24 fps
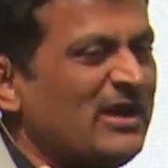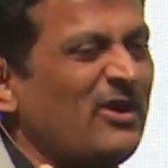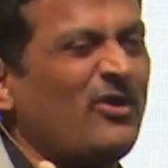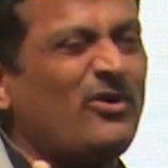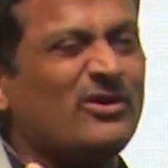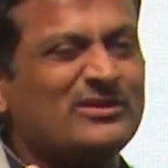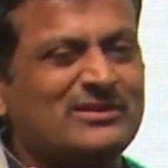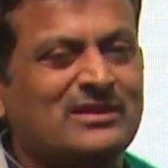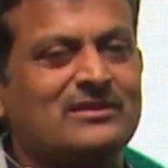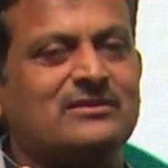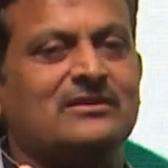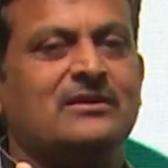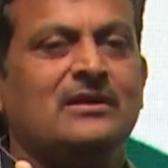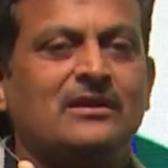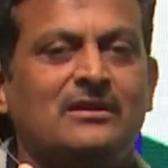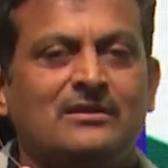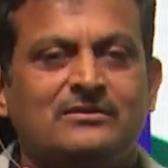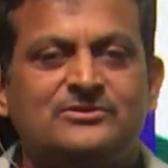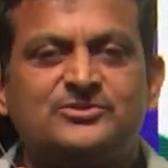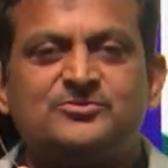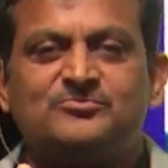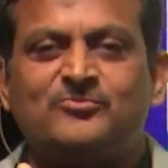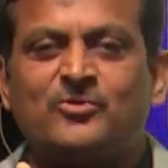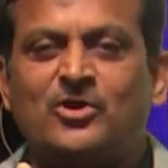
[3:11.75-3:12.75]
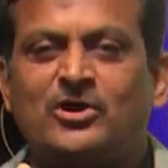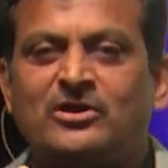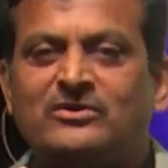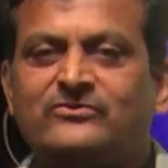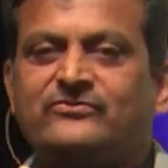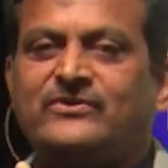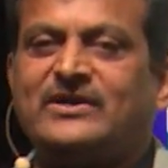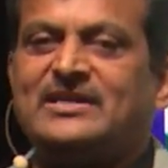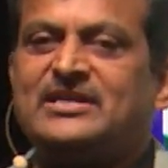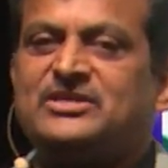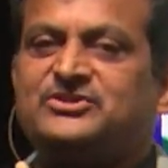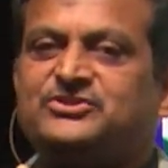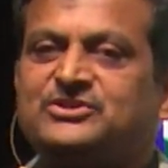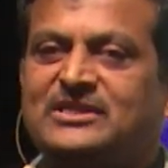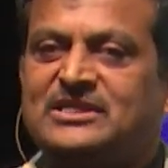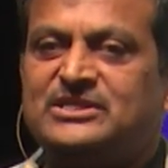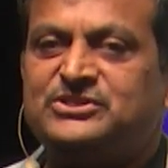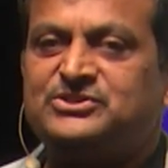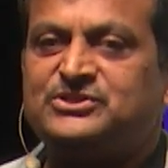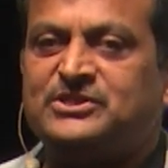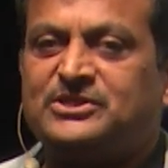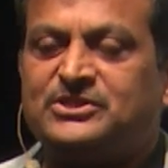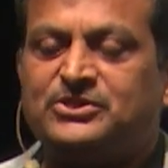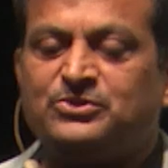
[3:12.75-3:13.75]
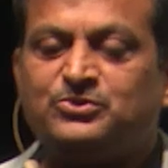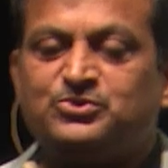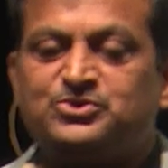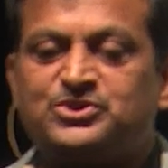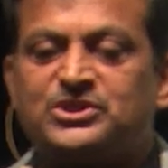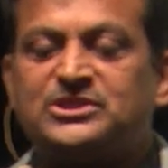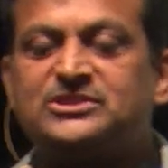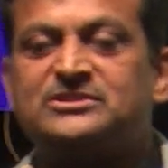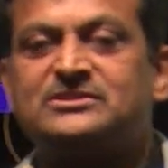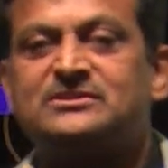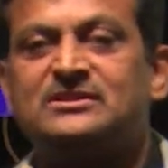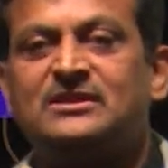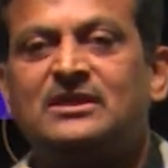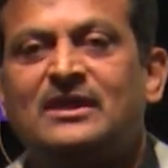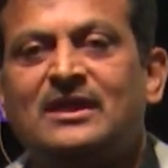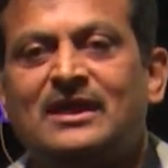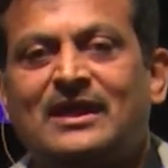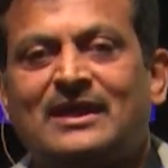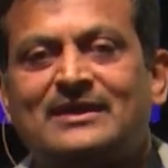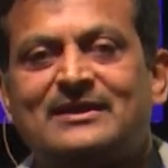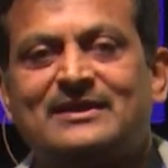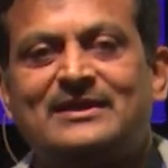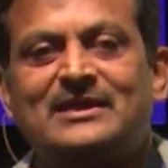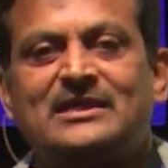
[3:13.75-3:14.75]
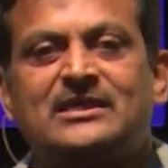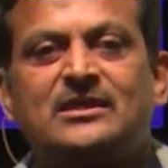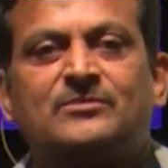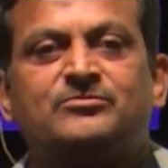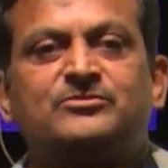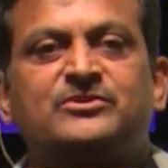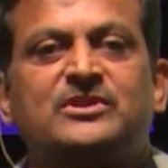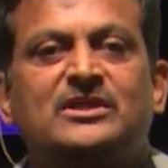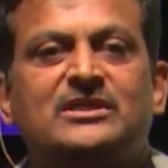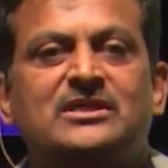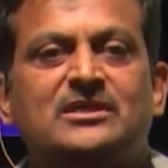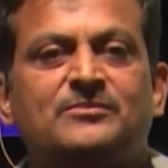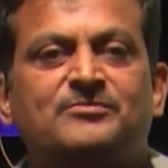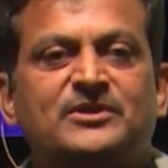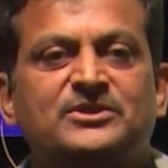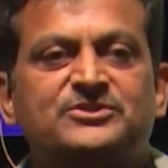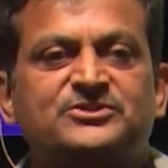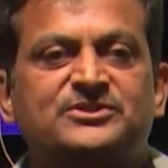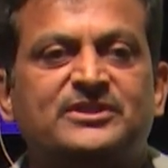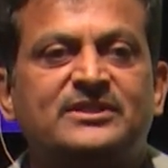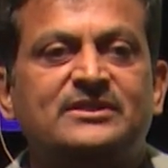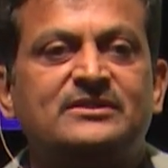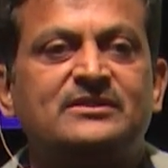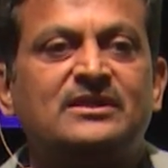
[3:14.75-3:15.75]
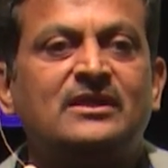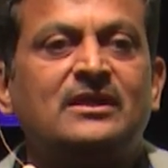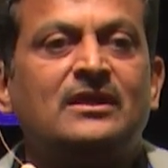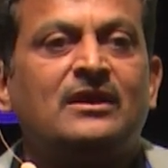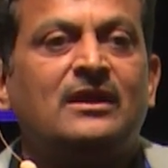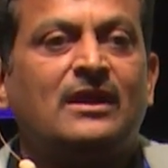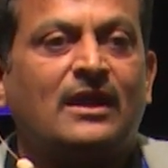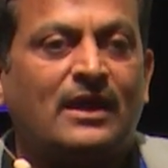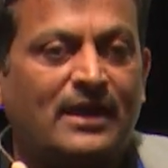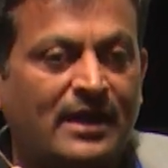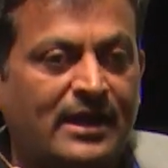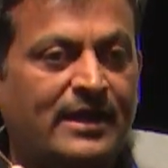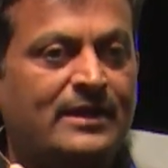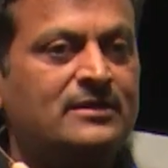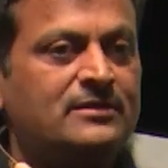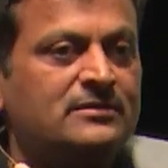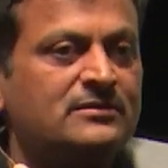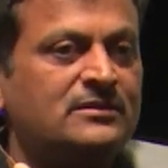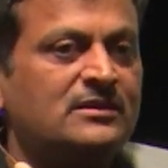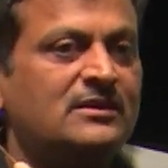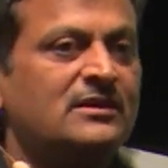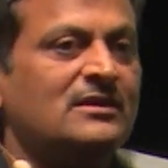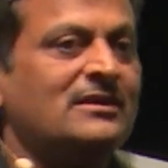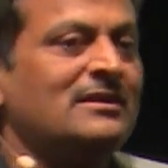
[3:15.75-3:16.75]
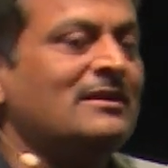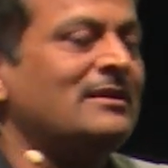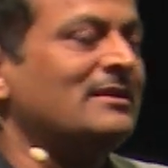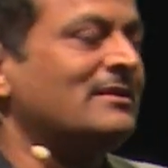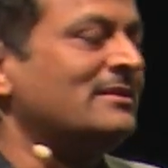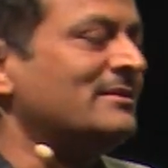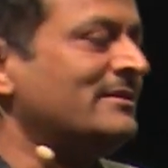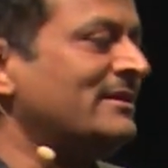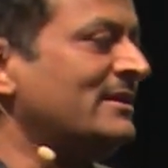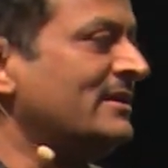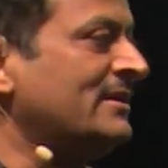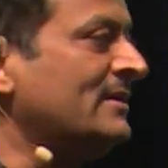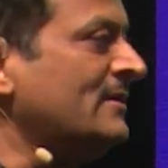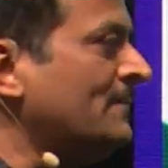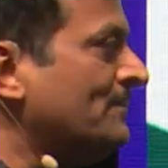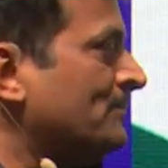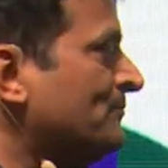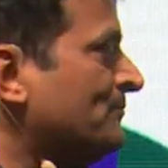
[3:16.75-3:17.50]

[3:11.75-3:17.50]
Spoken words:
other small financial institutions at the rate of 30%, and the